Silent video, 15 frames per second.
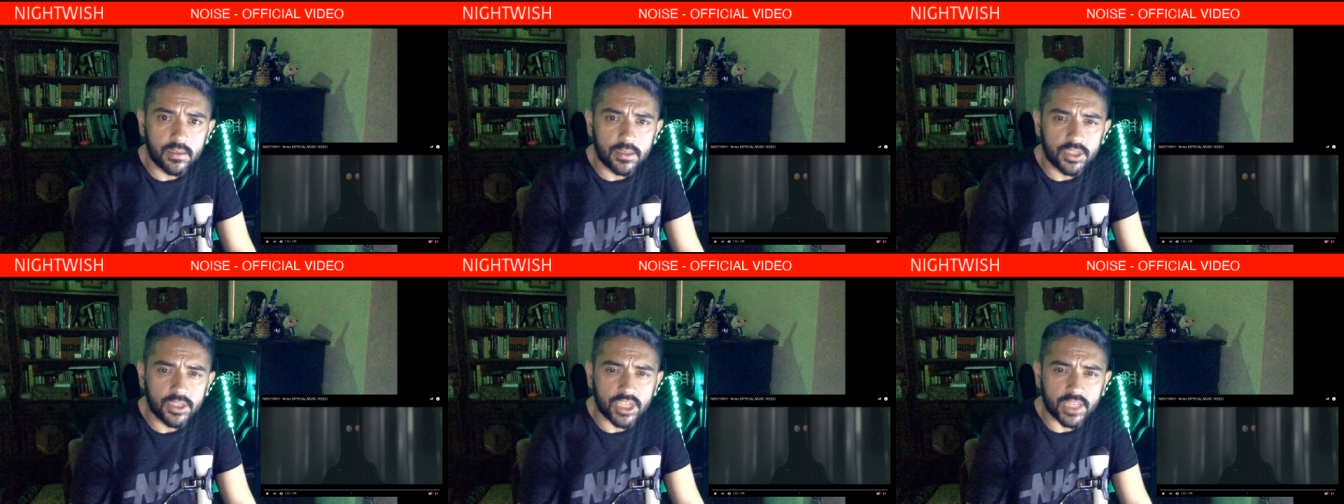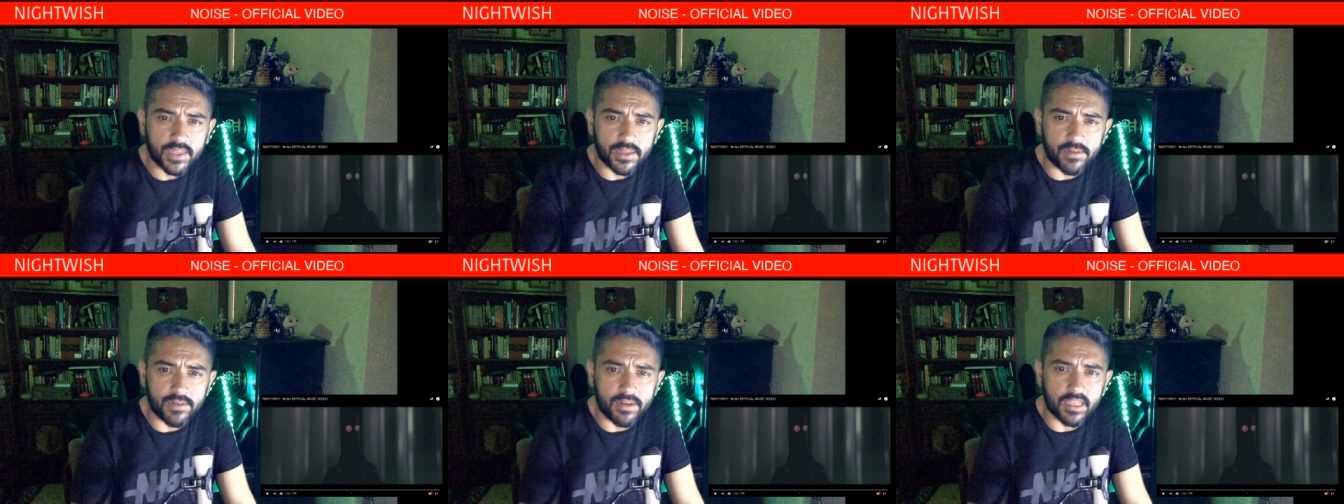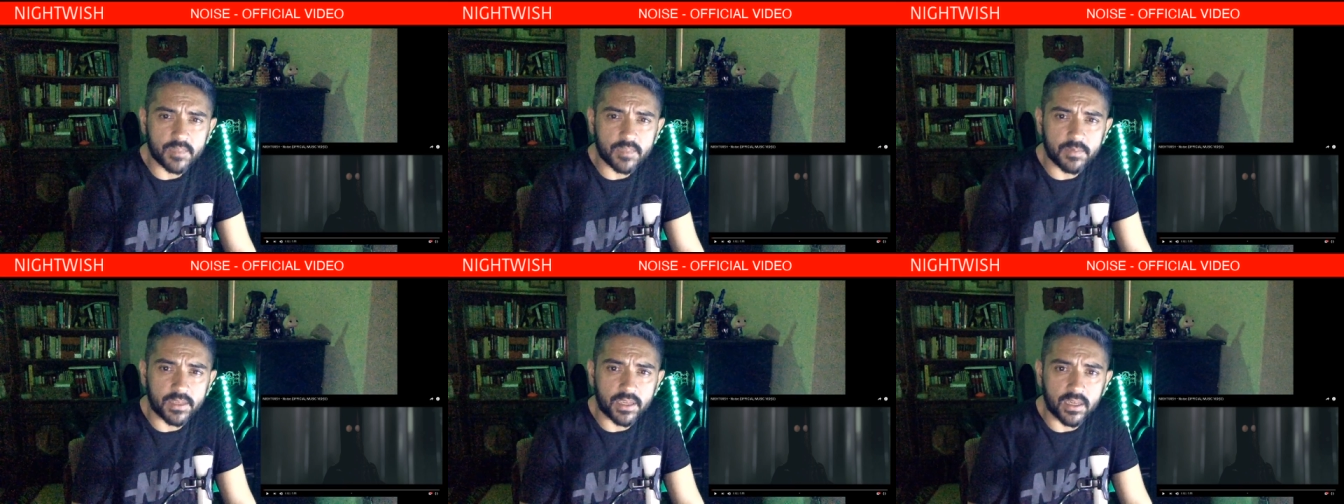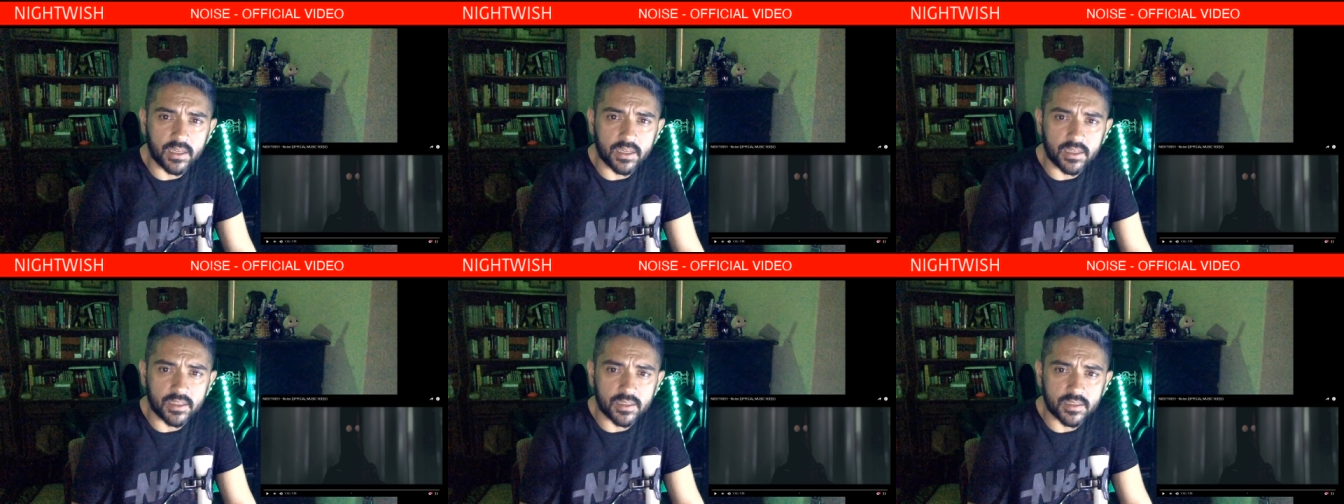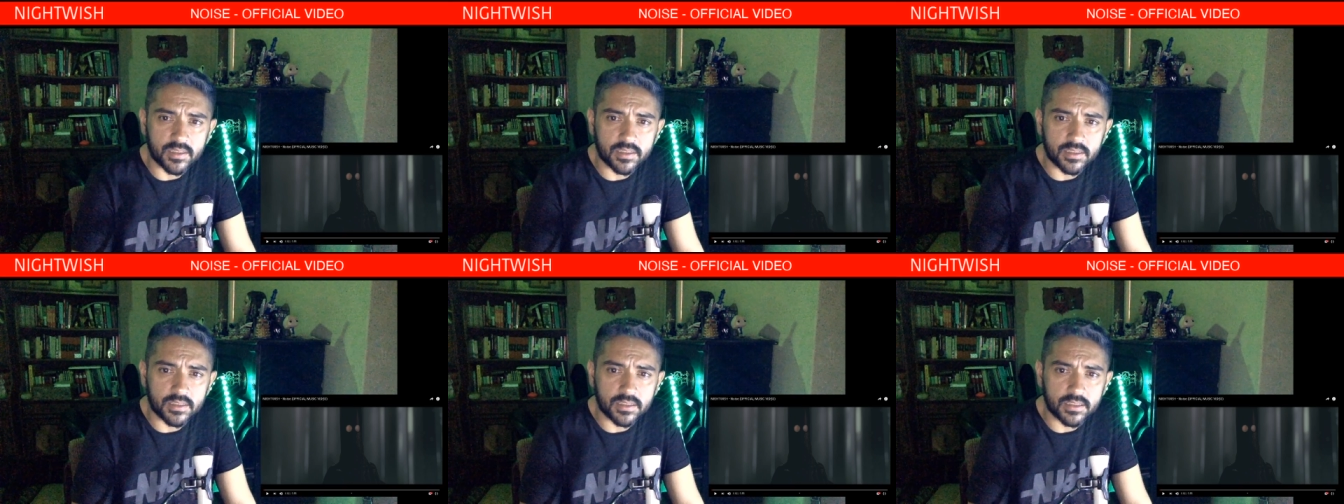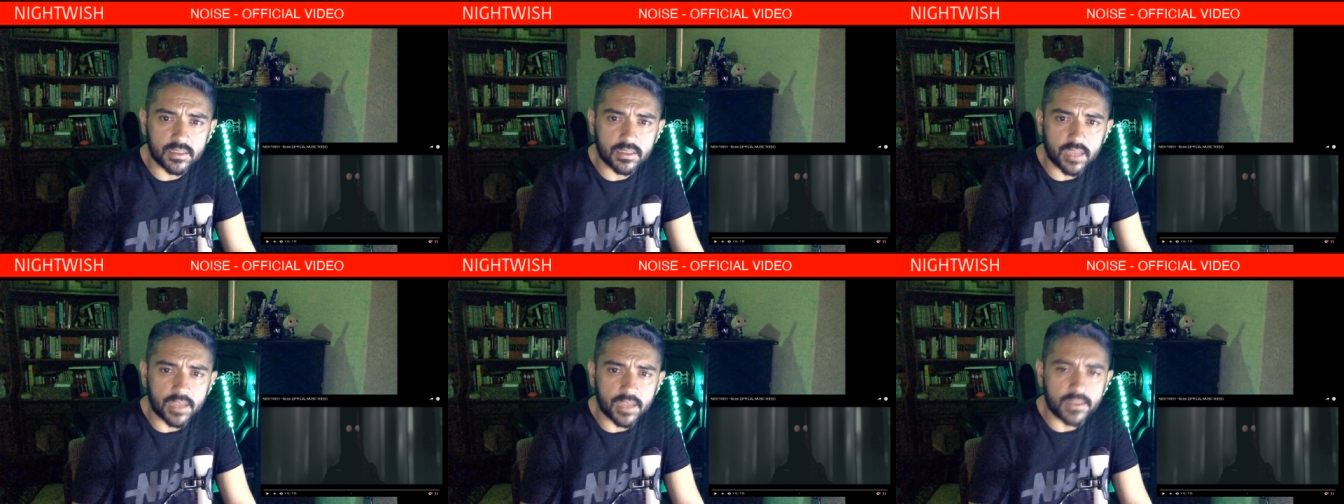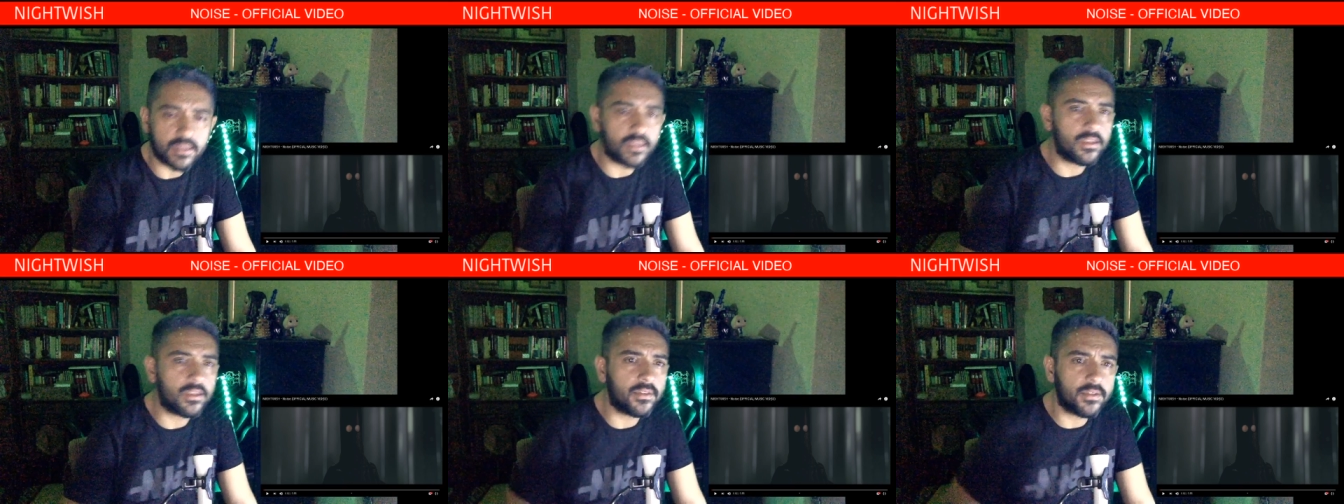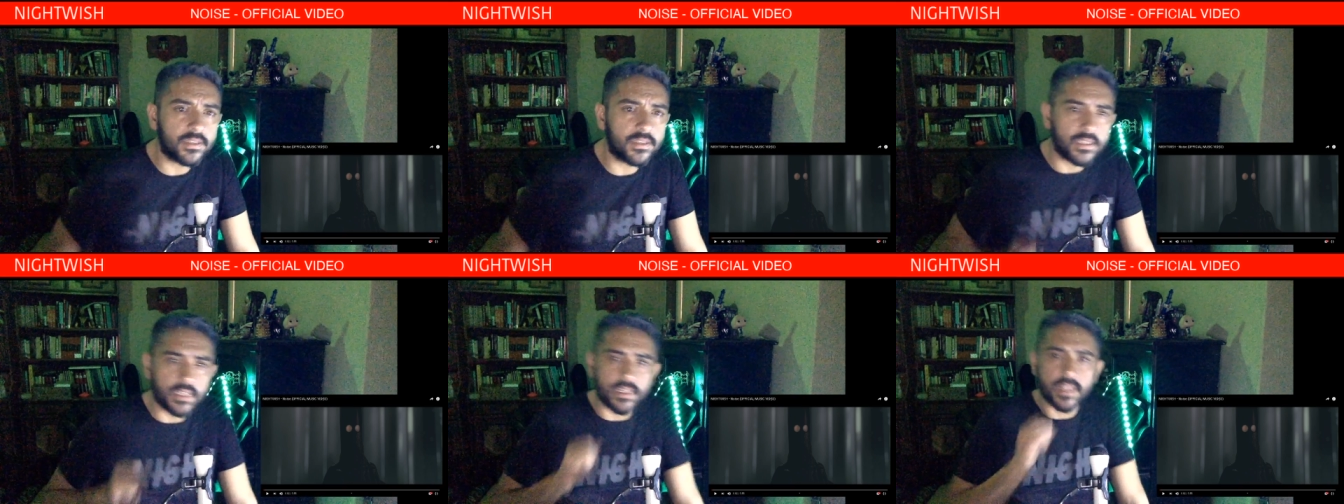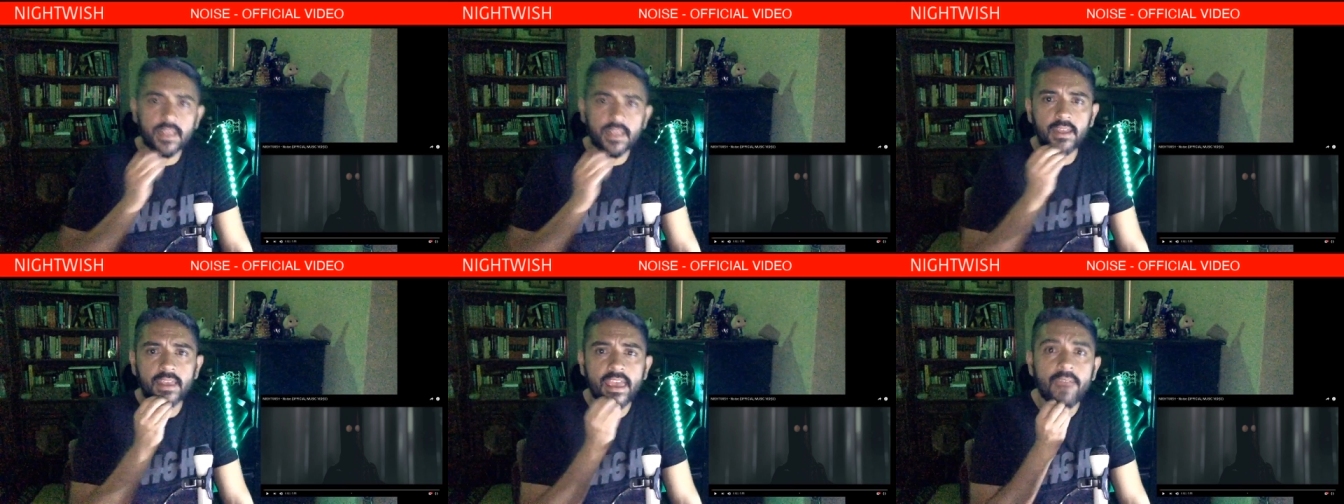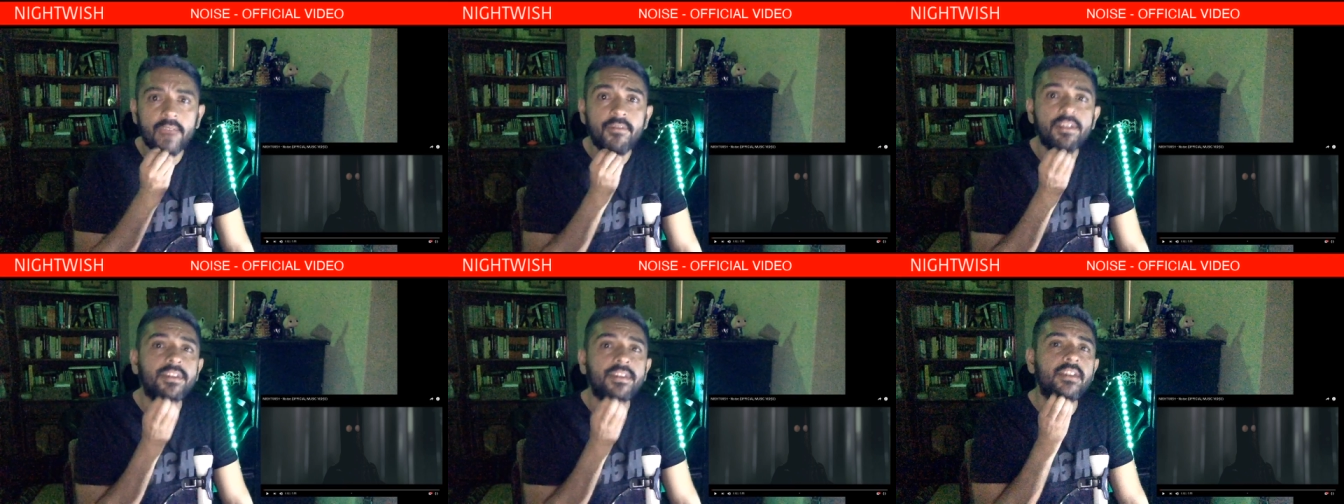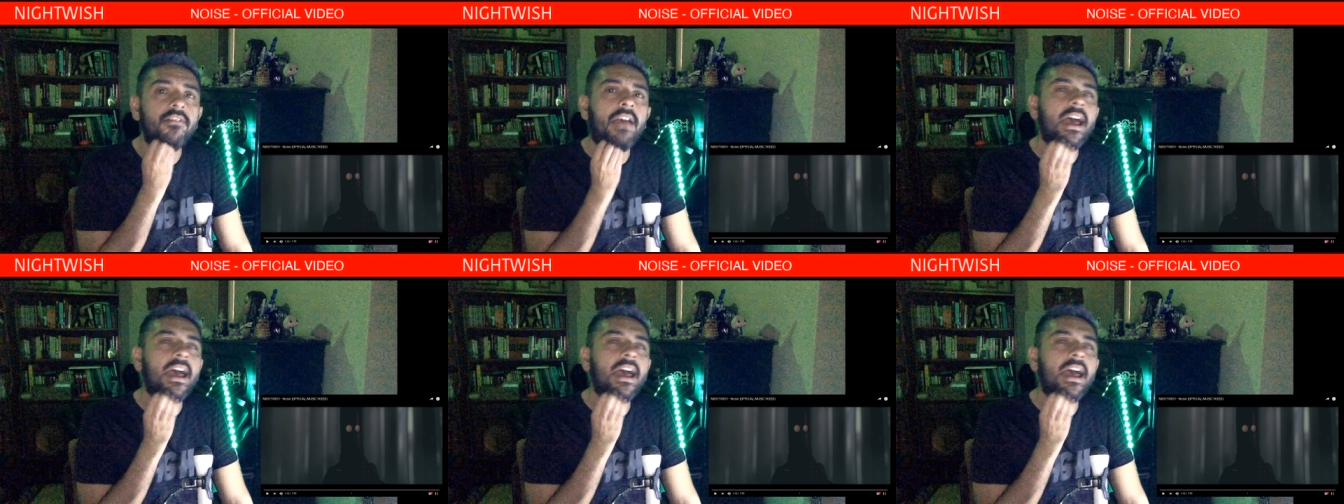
check the lyrics because I didn't understand everything.